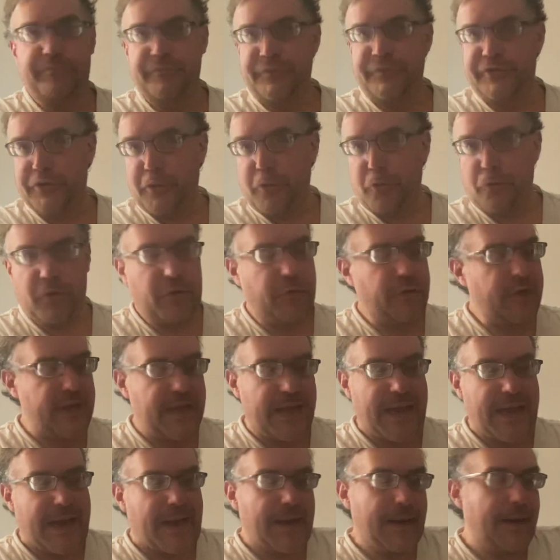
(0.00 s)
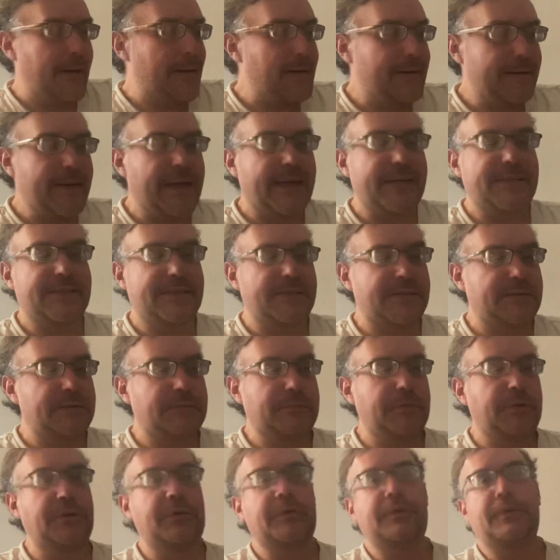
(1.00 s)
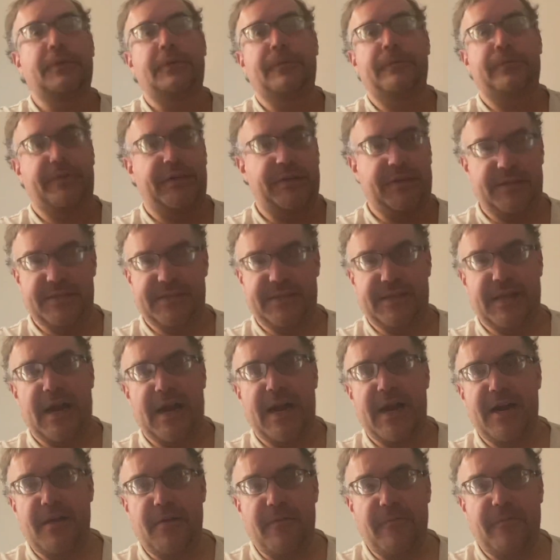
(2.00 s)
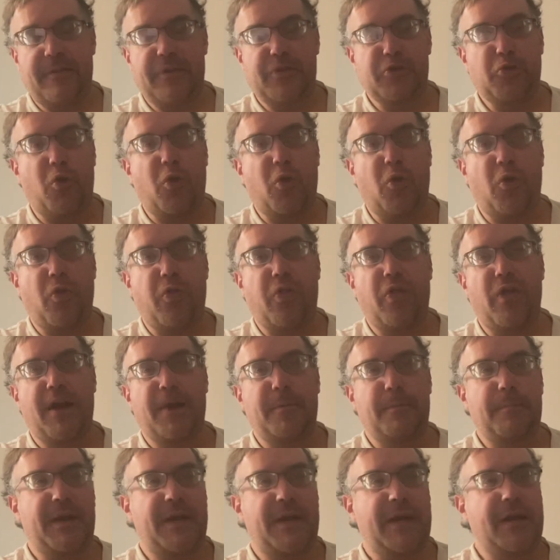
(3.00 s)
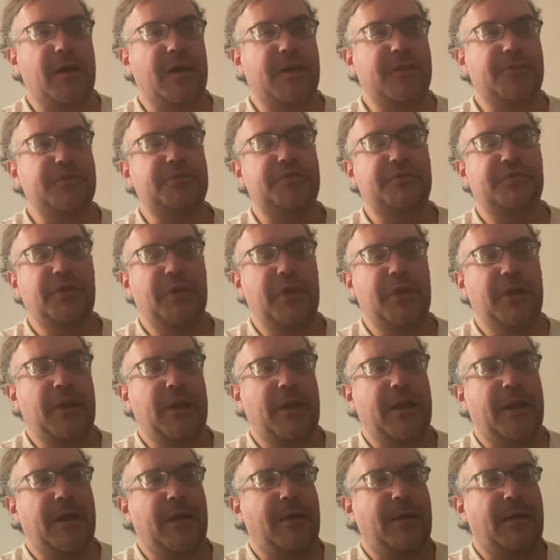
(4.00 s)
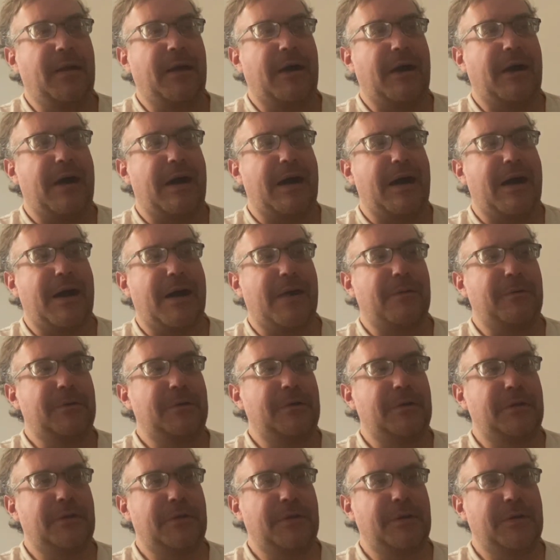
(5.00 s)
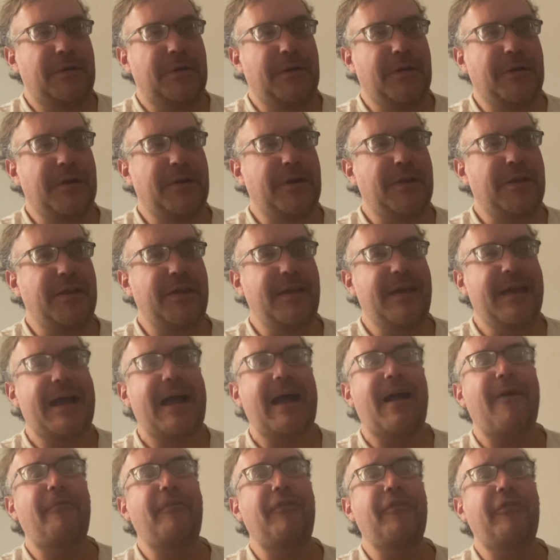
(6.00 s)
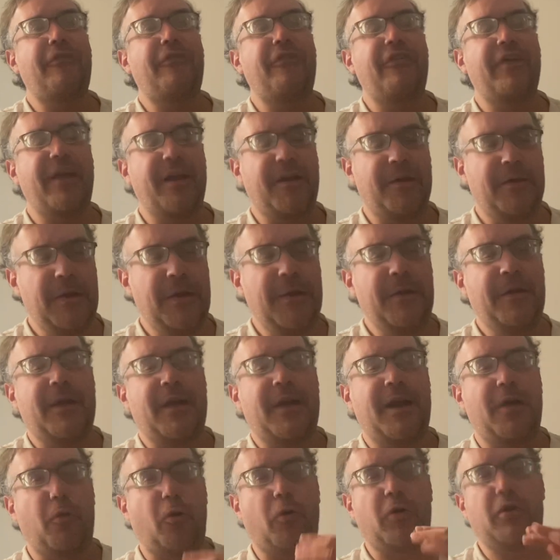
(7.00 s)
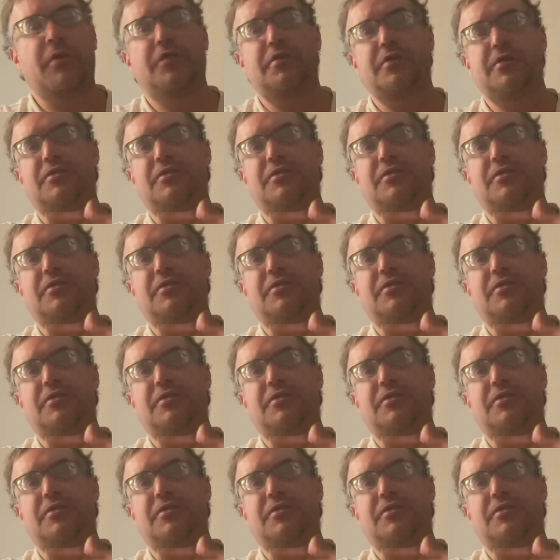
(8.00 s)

don't really get it, and that's the design of this whole thing because uh, you have to think in order to